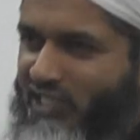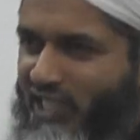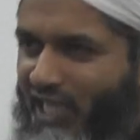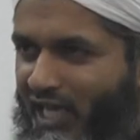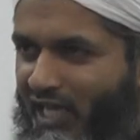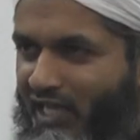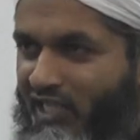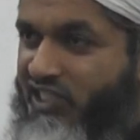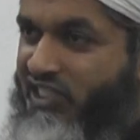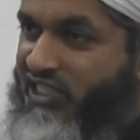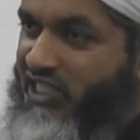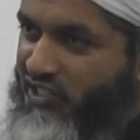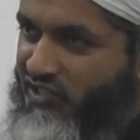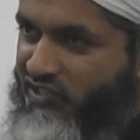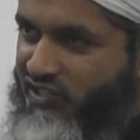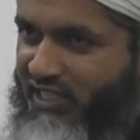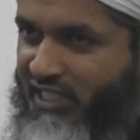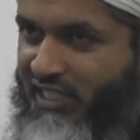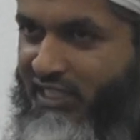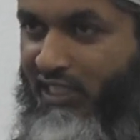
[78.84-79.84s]
this girl
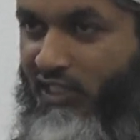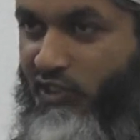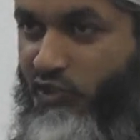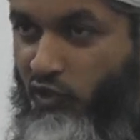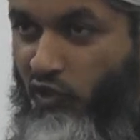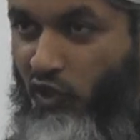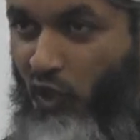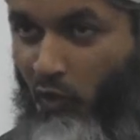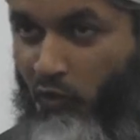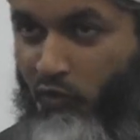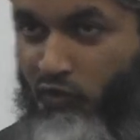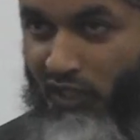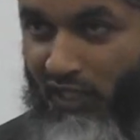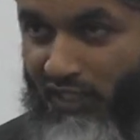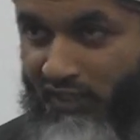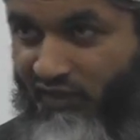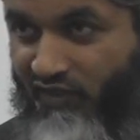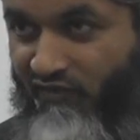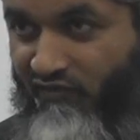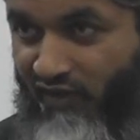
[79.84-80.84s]
seriously needs to go
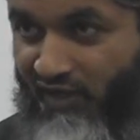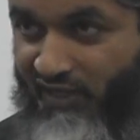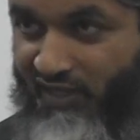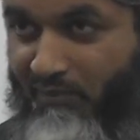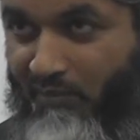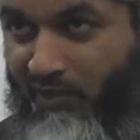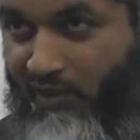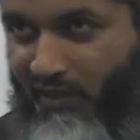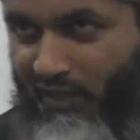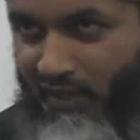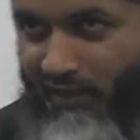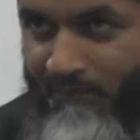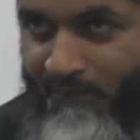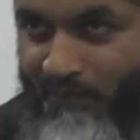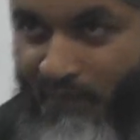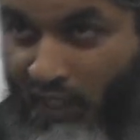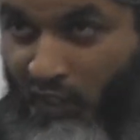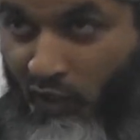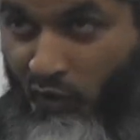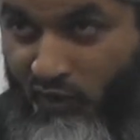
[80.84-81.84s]
in front of the mirror,
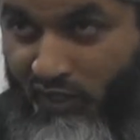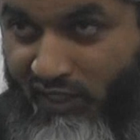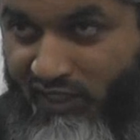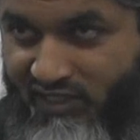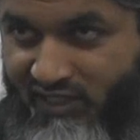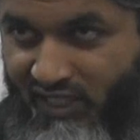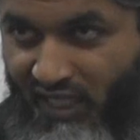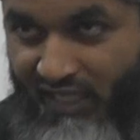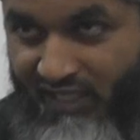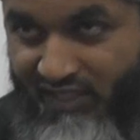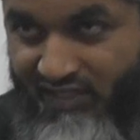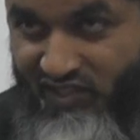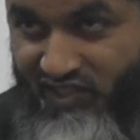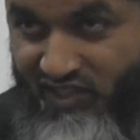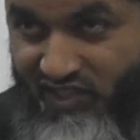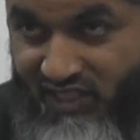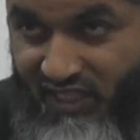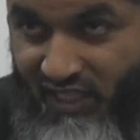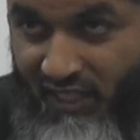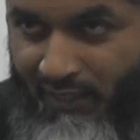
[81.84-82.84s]
look inside
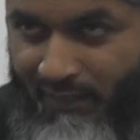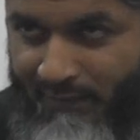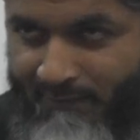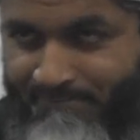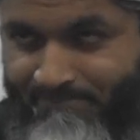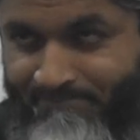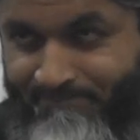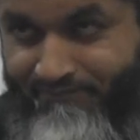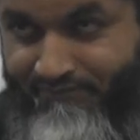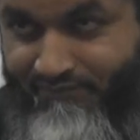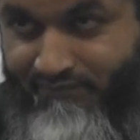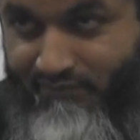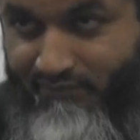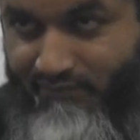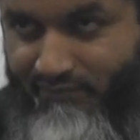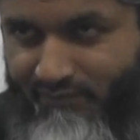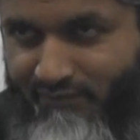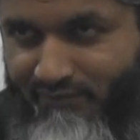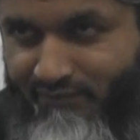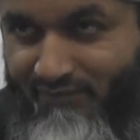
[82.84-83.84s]
and just say,
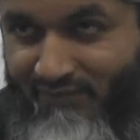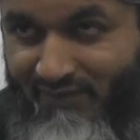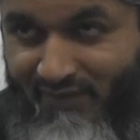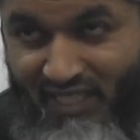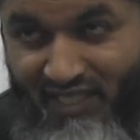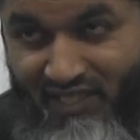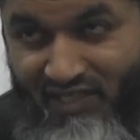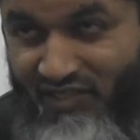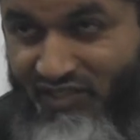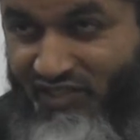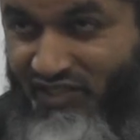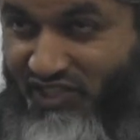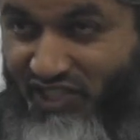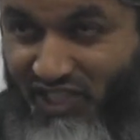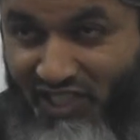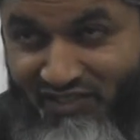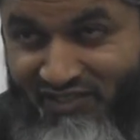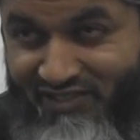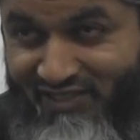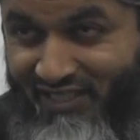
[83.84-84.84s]

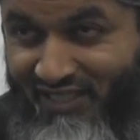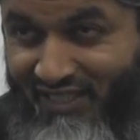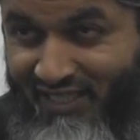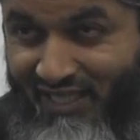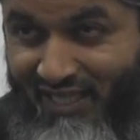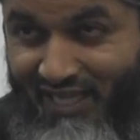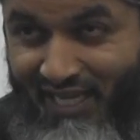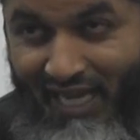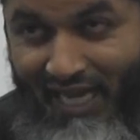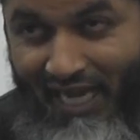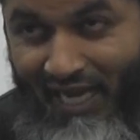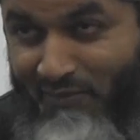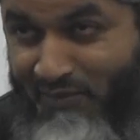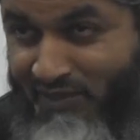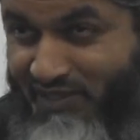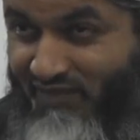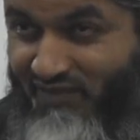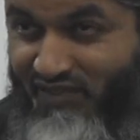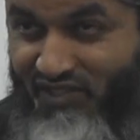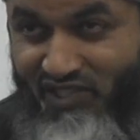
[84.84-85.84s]
seriously,
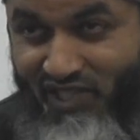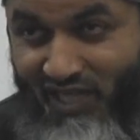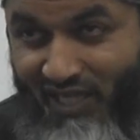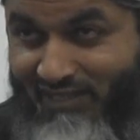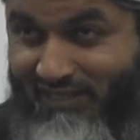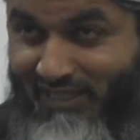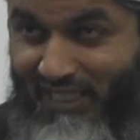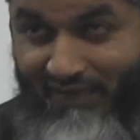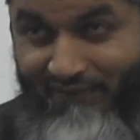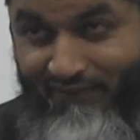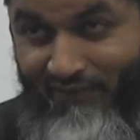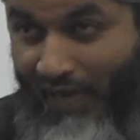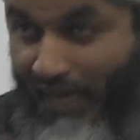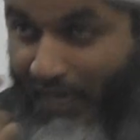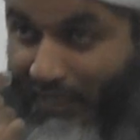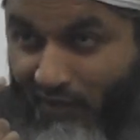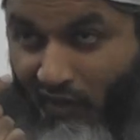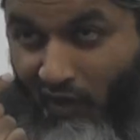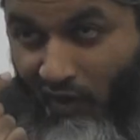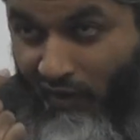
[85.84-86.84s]
how much of a chance have
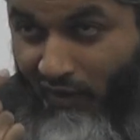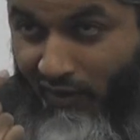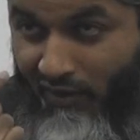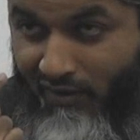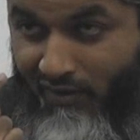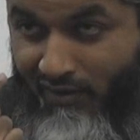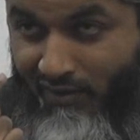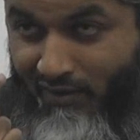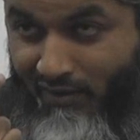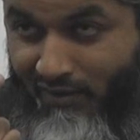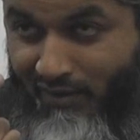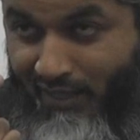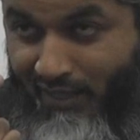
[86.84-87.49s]
I got,